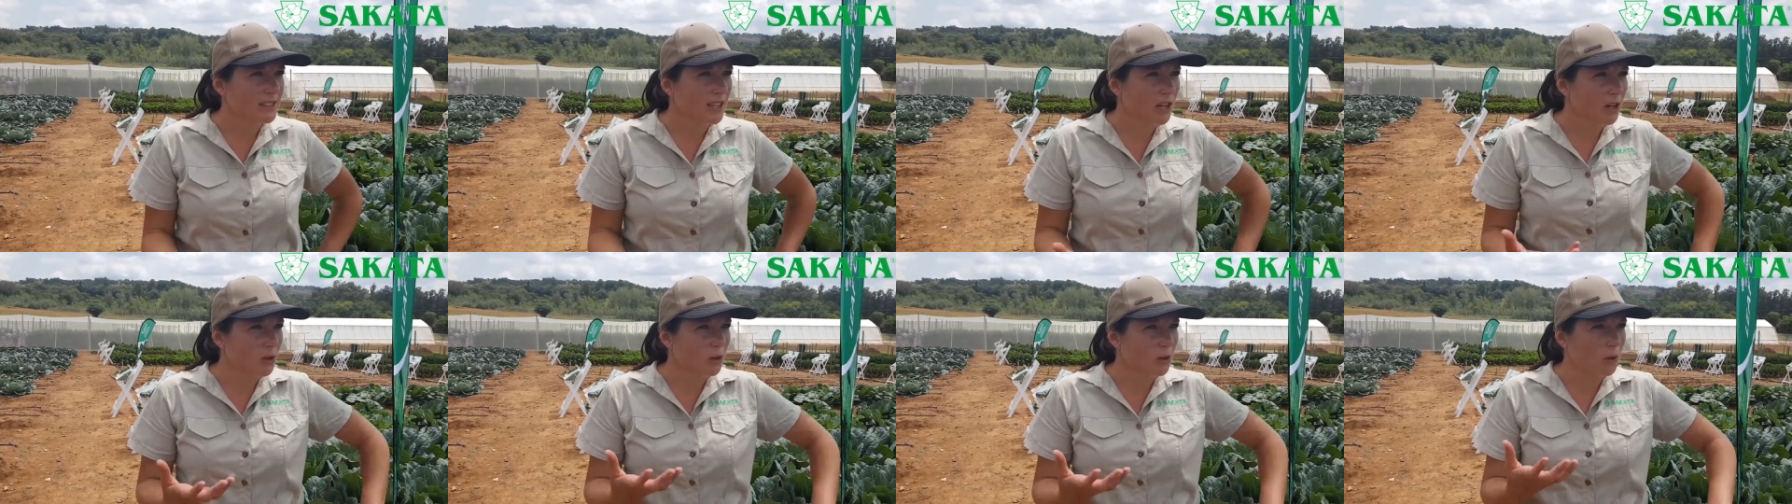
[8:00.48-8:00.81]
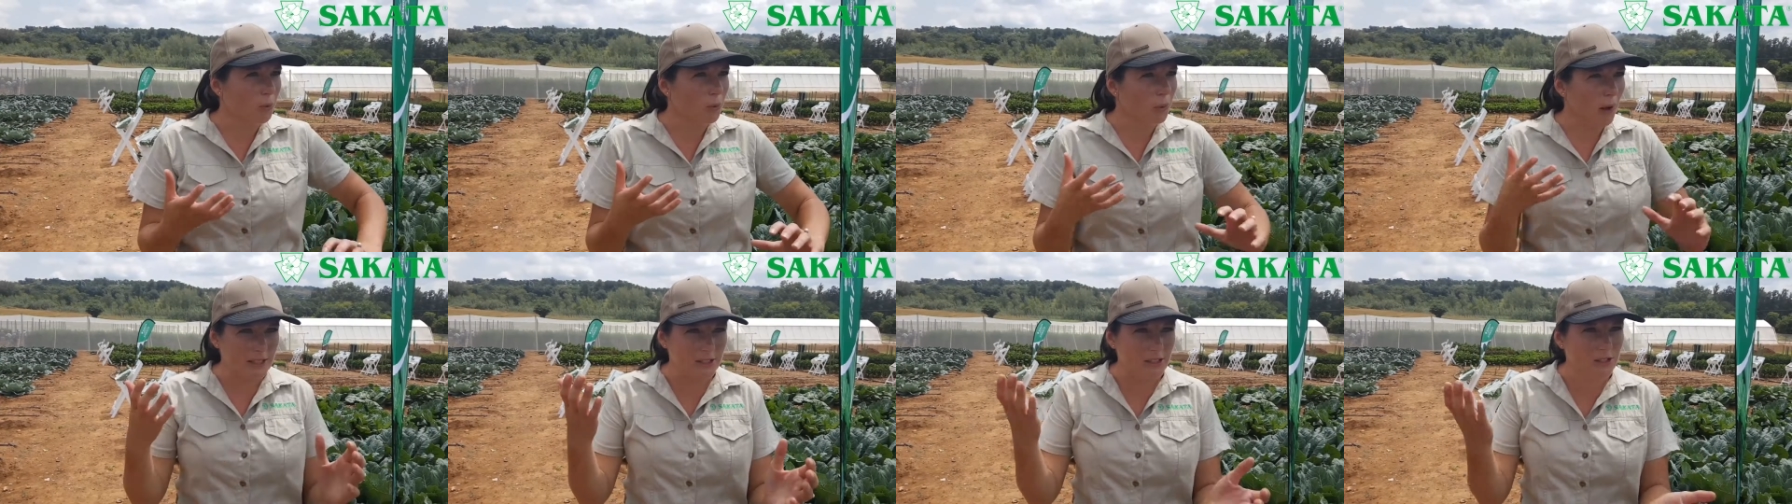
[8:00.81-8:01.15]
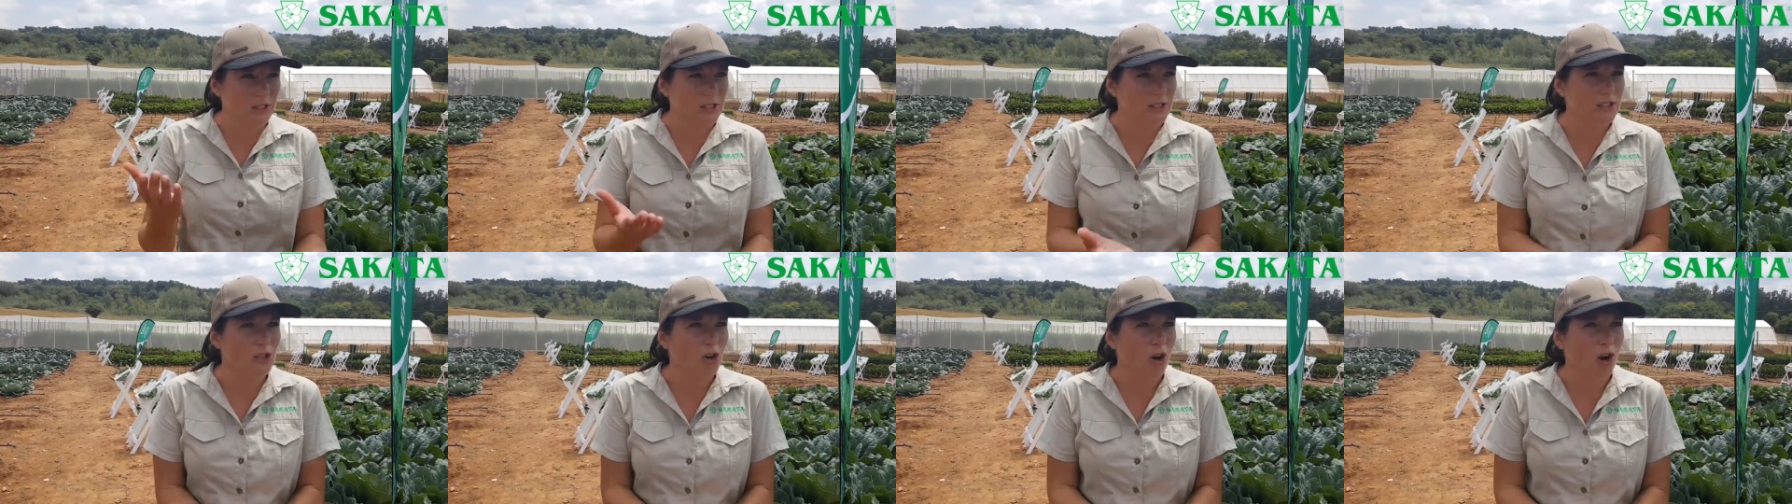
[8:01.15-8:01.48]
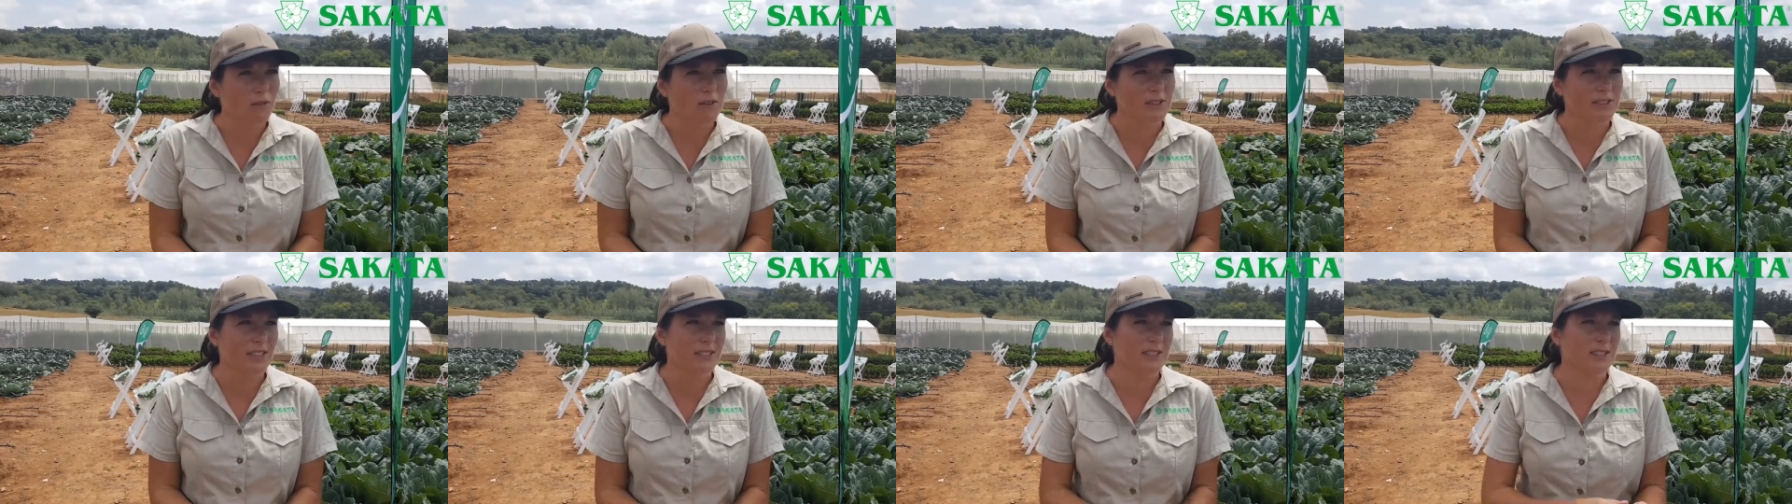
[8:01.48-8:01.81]
So as soon as you
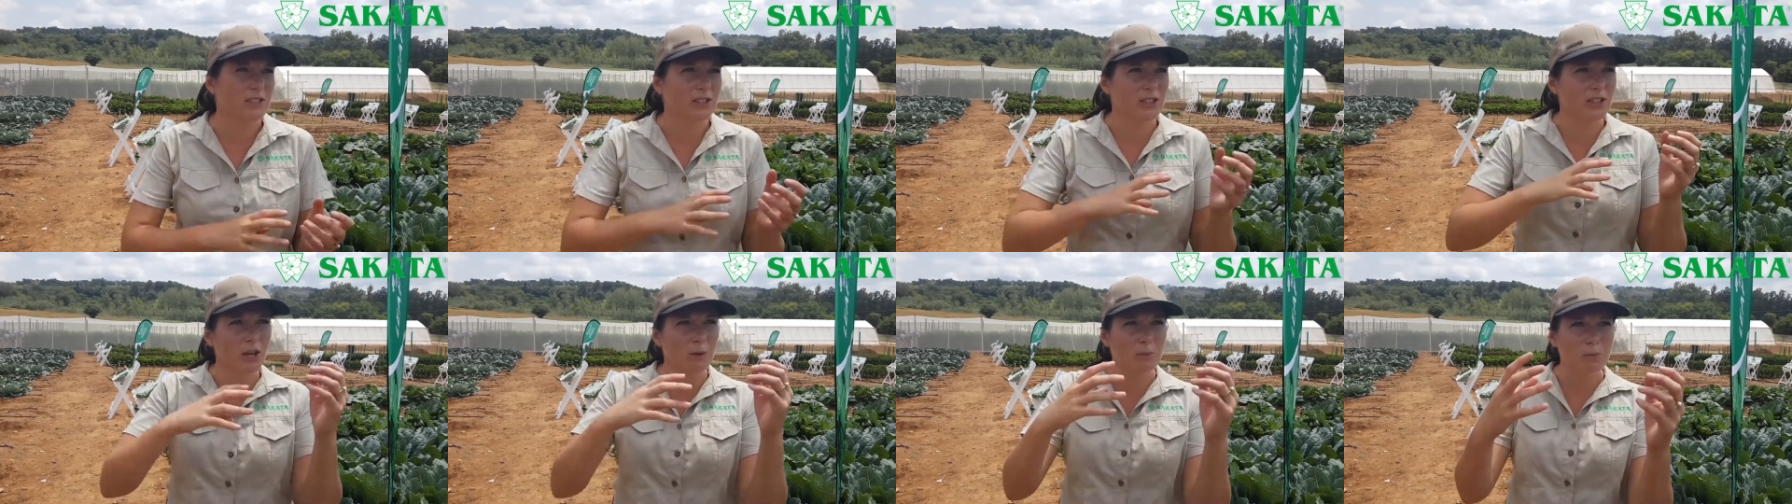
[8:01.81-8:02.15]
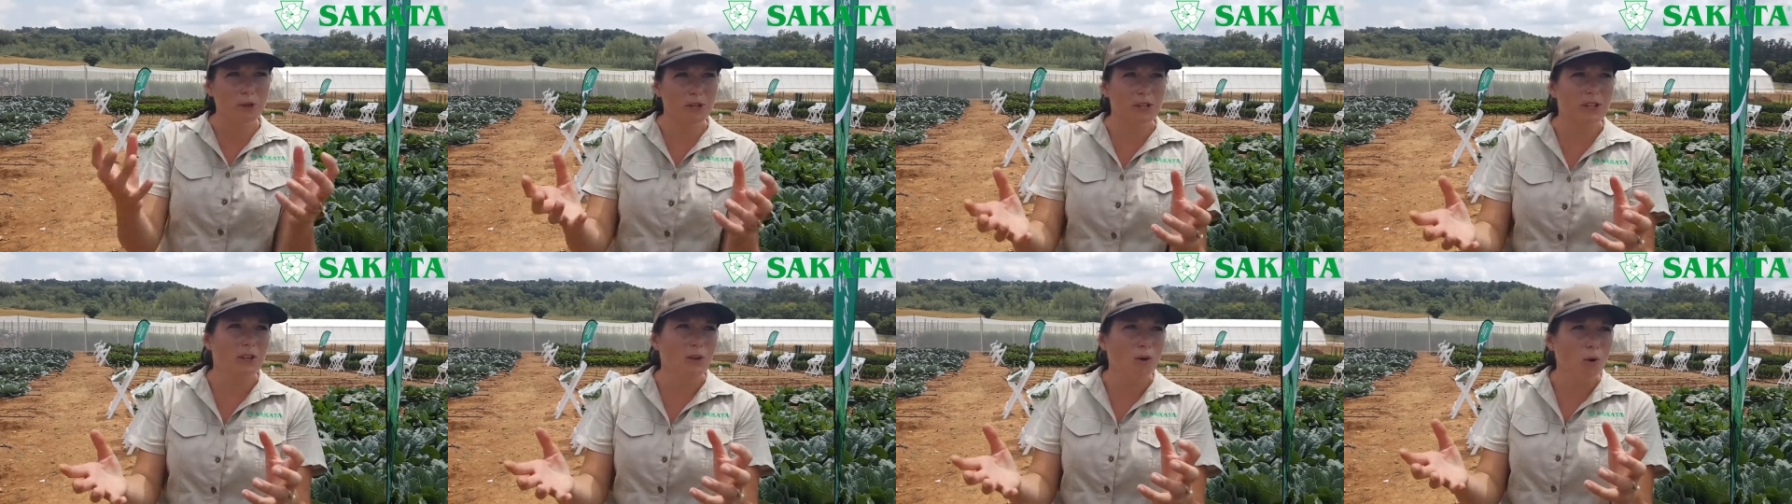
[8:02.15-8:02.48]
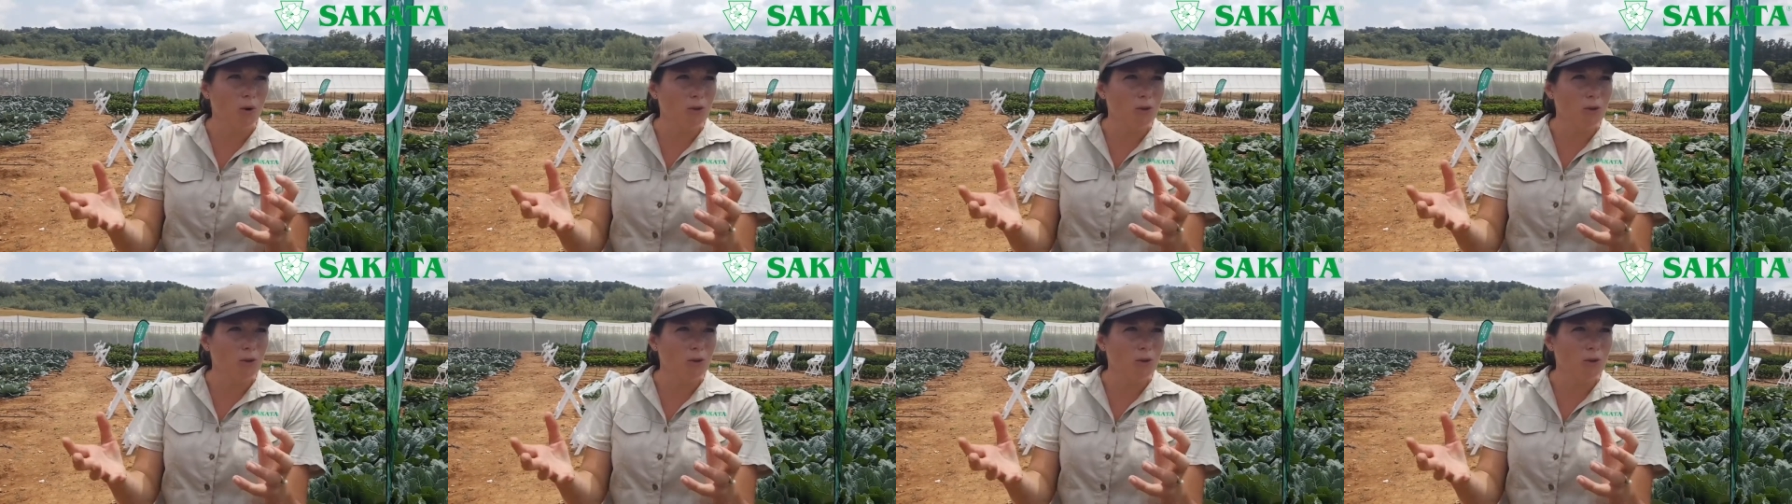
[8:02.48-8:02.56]
harvest it and you go and put it in a